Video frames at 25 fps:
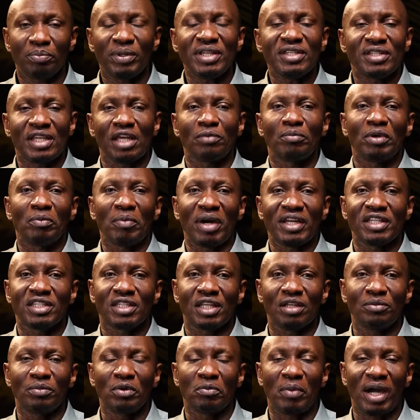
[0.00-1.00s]
Please send me
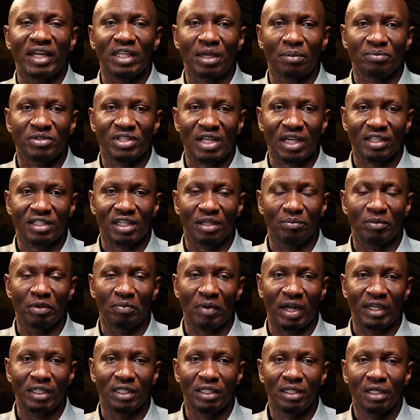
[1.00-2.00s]
money, I'm stuck, send me
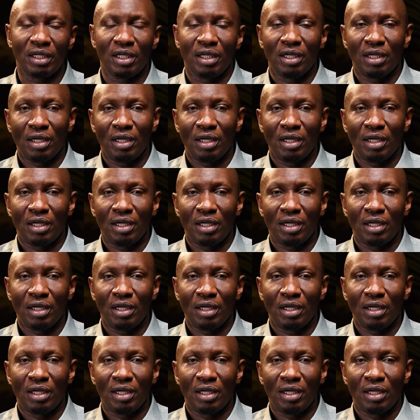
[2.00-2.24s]
money.